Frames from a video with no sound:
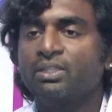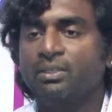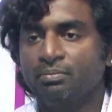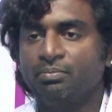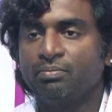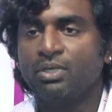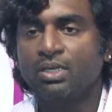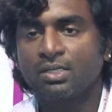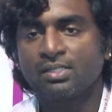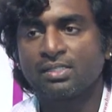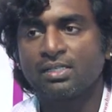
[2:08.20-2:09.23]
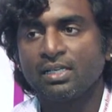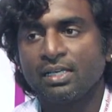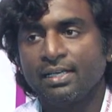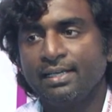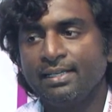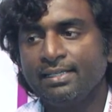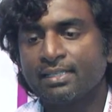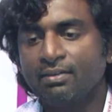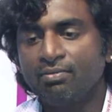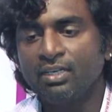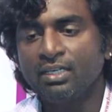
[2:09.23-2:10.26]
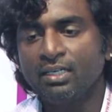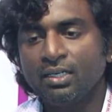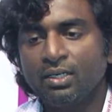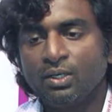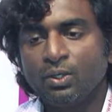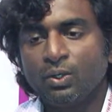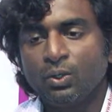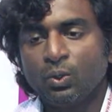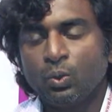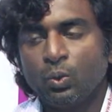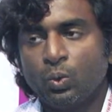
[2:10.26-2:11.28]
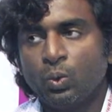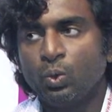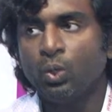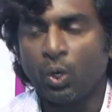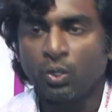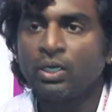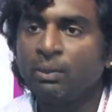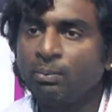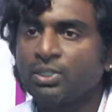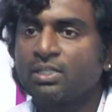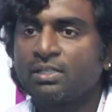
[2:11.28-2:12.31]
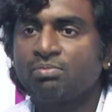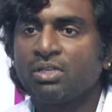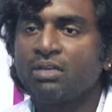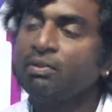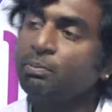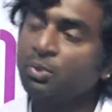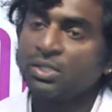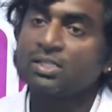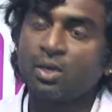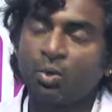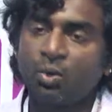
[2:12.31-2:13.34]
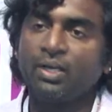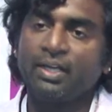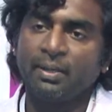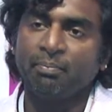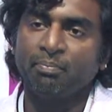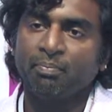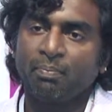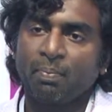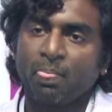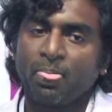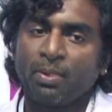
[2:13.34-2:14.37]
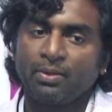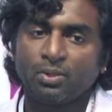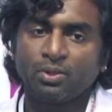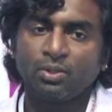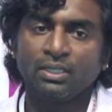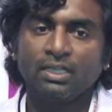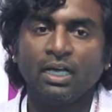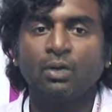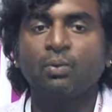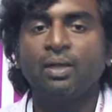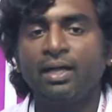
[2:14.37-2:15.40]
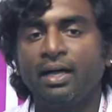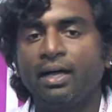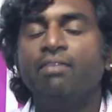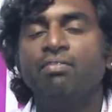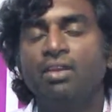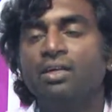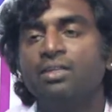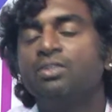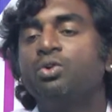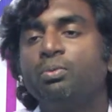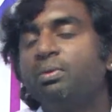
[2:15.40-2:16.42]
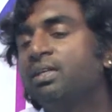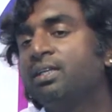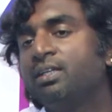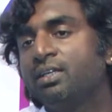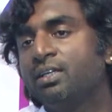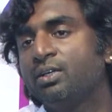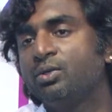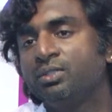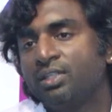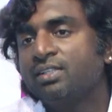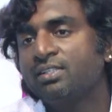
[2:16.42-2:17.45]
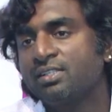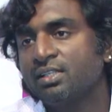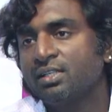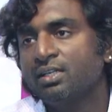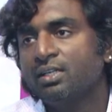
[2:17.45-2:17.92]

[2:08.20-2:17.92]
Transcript: with him, because he is someone who not only pushes himself, he pushes the whole team. So in that way I have learned so many good things